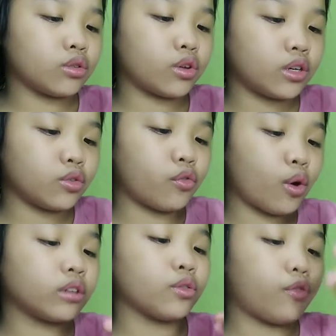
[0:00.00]
third to
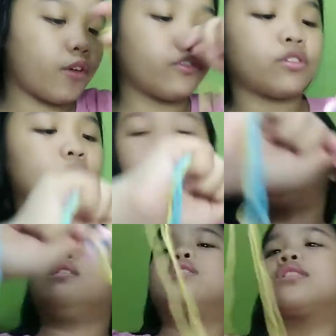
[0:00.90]
fourth to fifth,
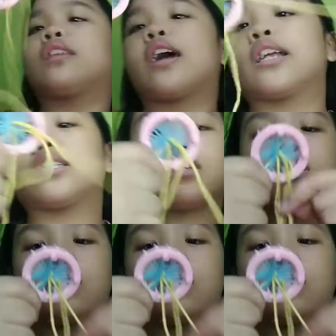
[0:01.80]
just like that.